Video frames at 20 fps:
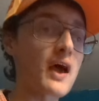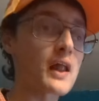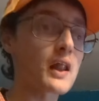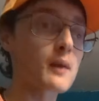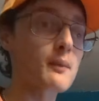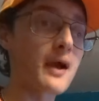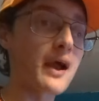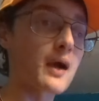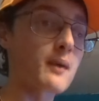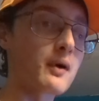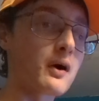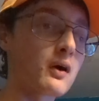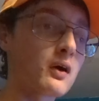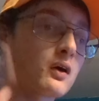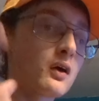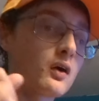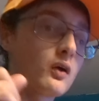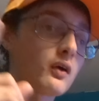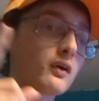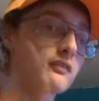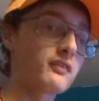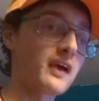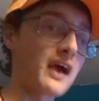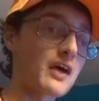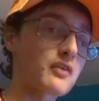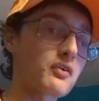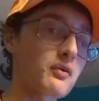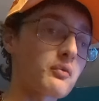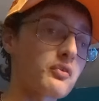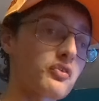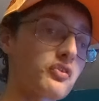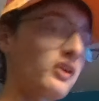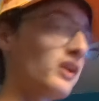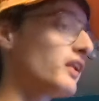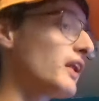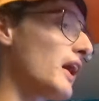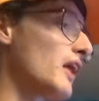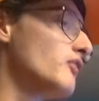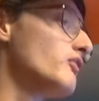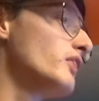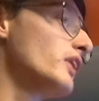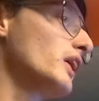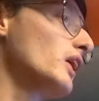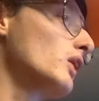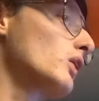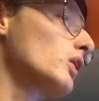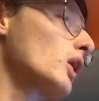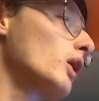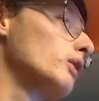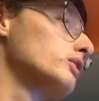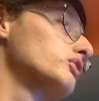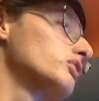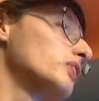Alabama. If you guys haven't seen that video, go